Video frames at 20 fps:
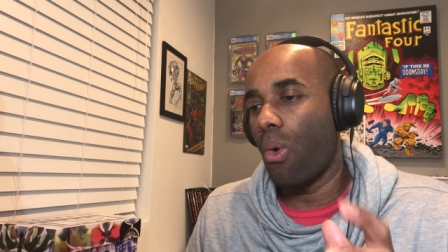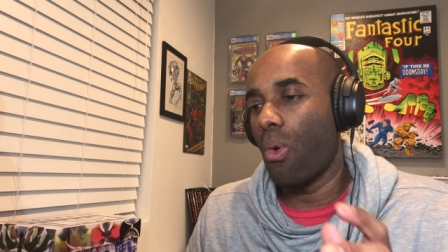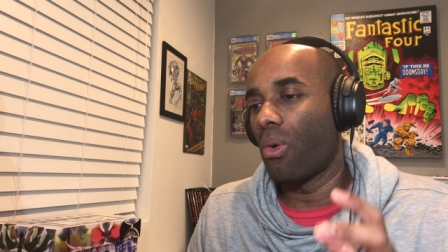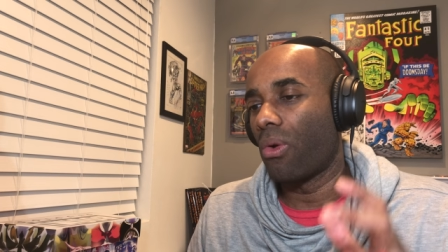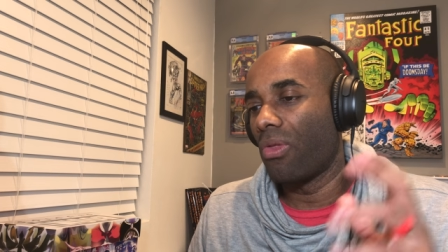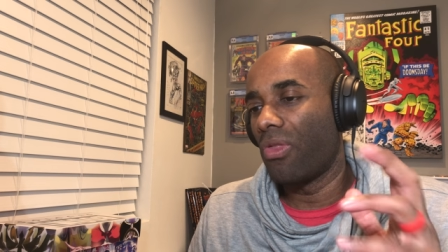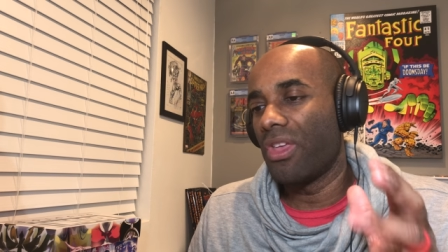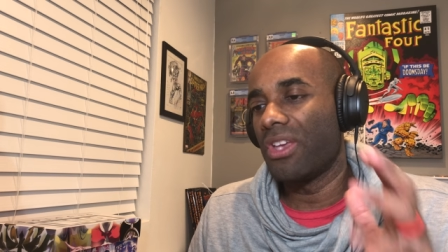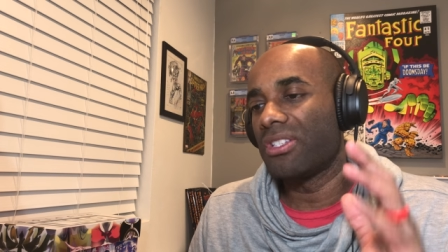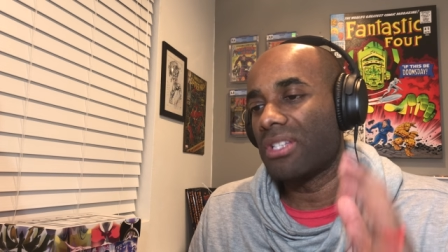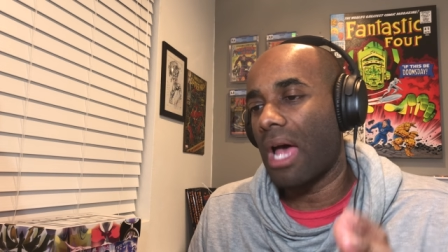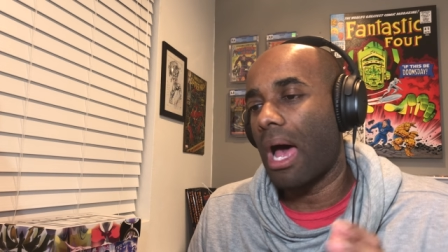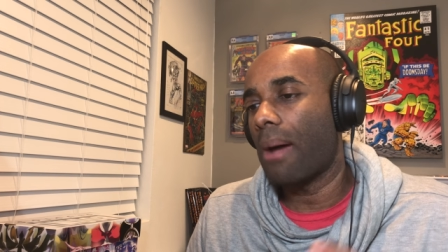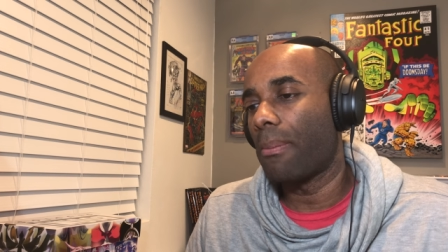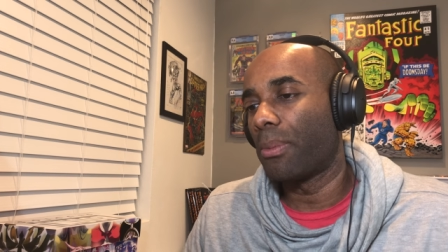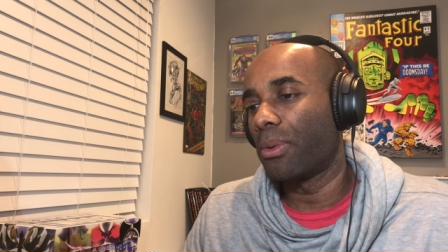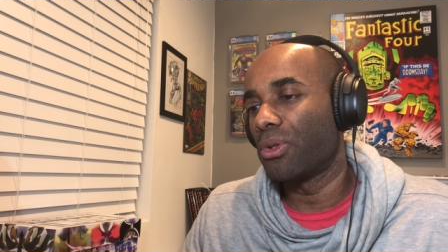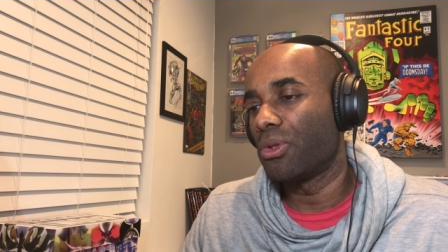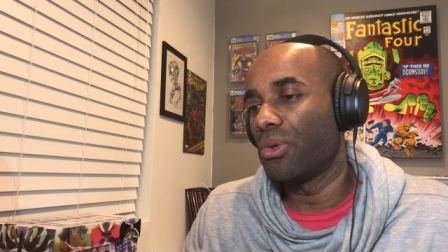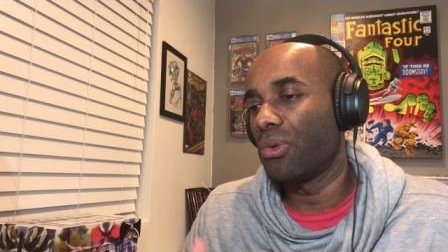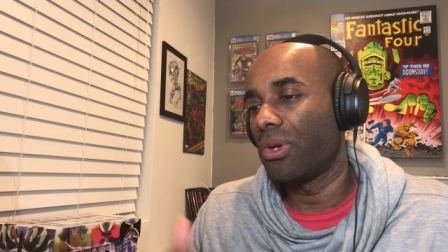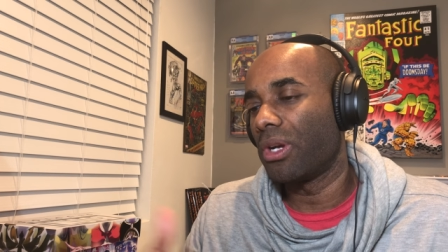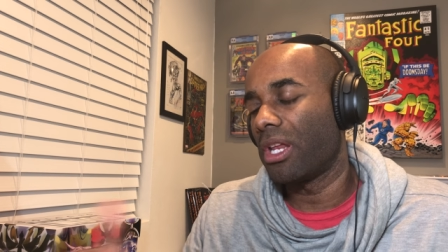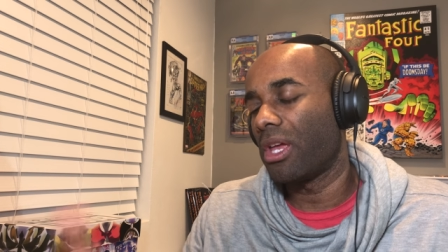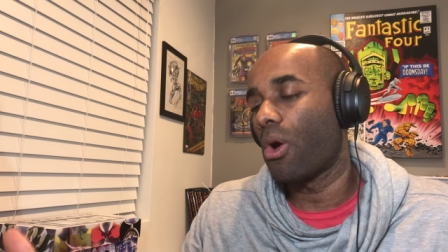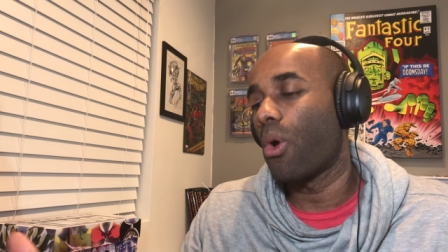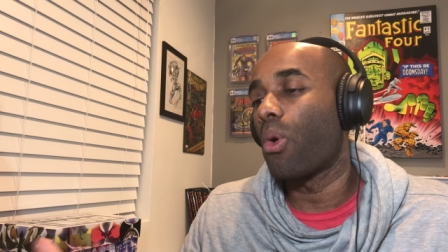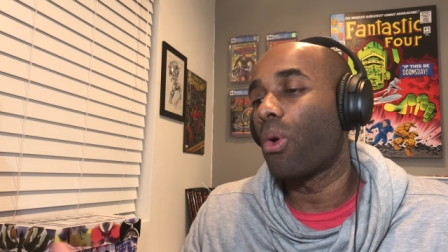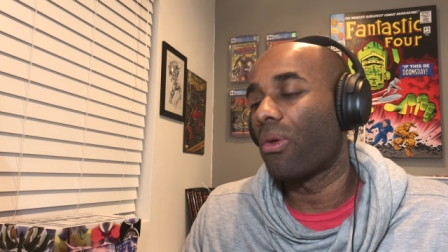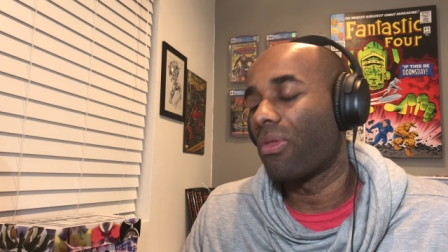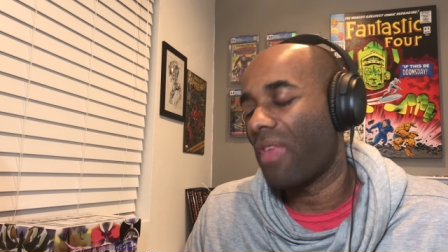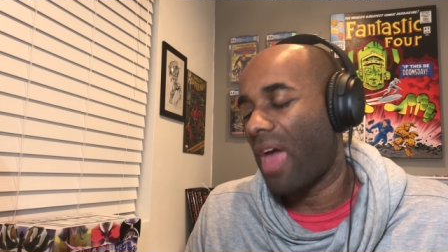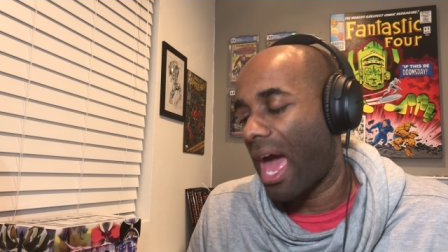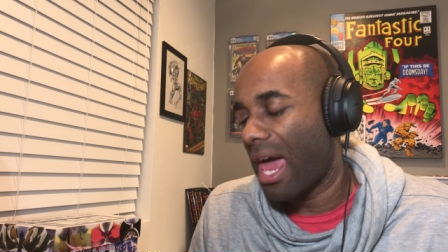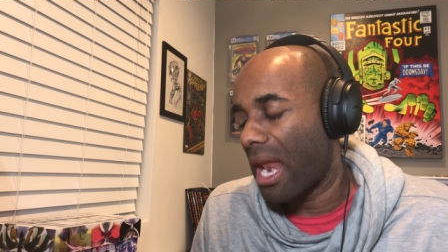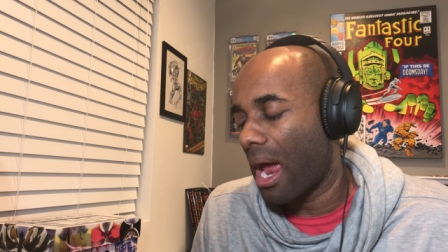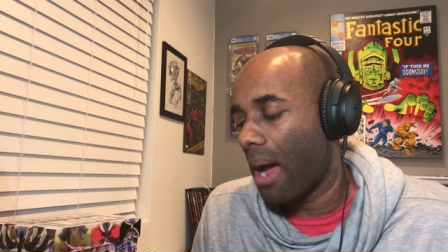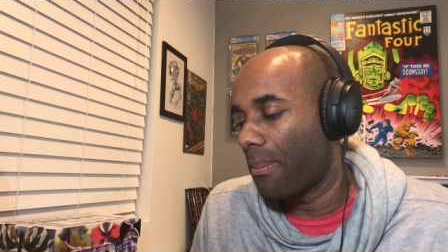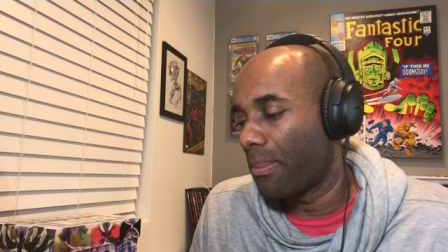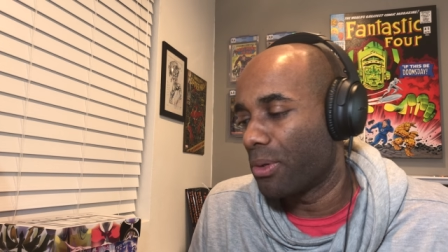or this opportunity or
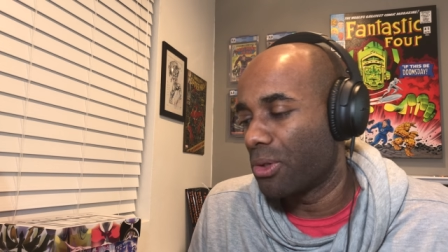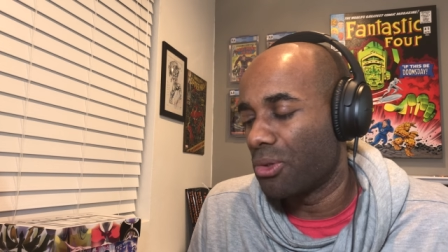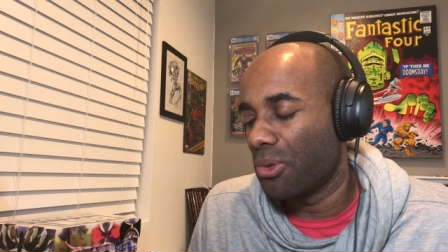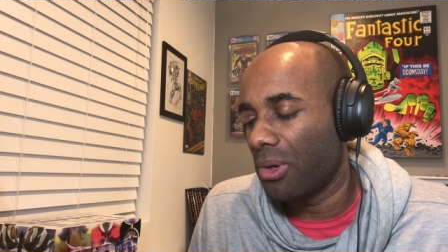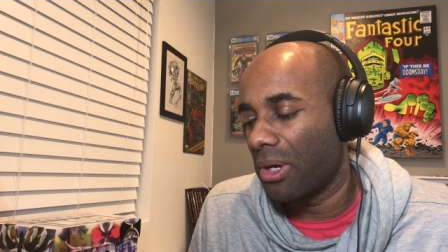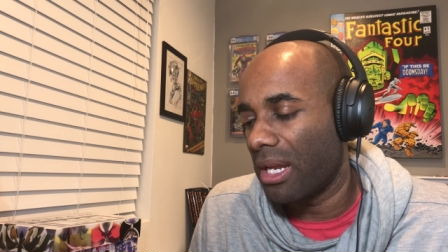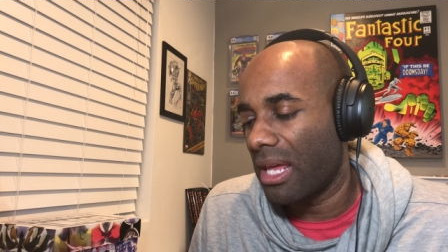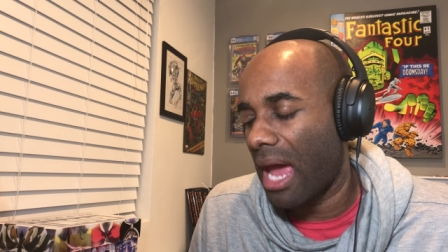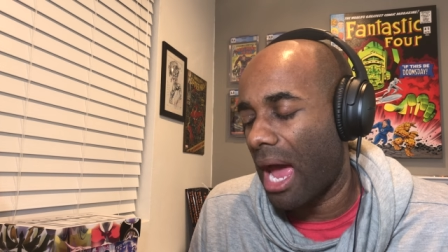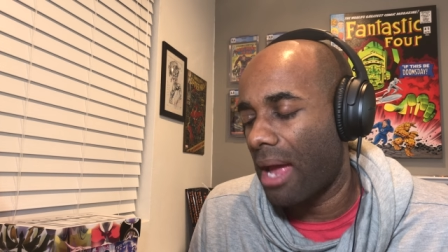that opportunity.